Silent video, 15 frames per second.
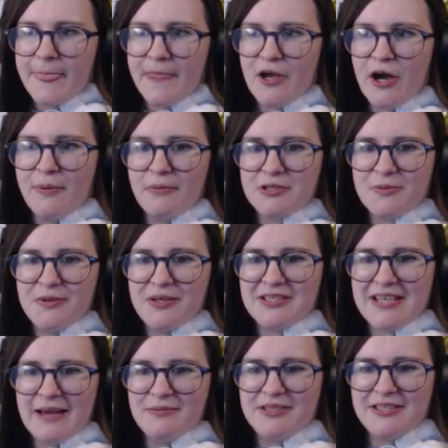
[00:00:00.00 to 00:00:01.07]
Can't promise to be the
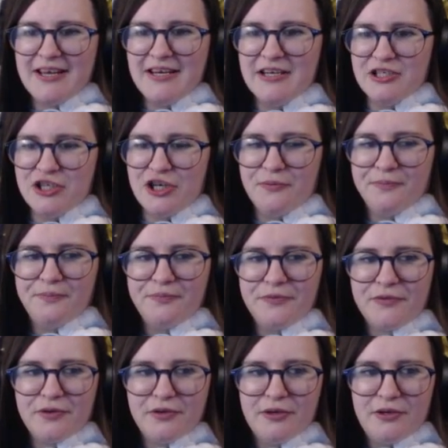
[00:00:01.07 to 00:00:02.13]
same city as you.
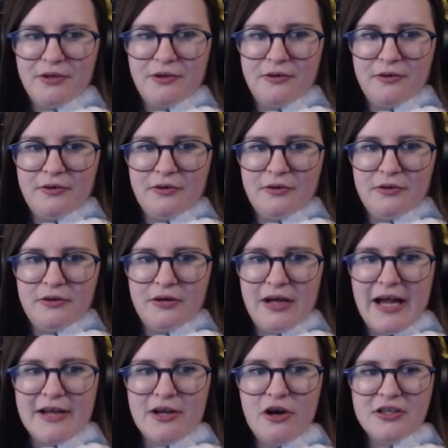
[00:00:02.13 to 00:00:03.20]
I
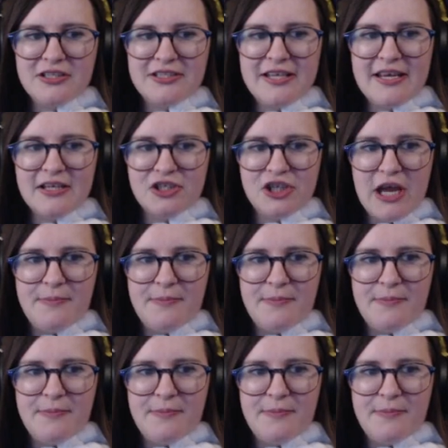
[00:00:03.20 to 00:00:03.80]
can't see a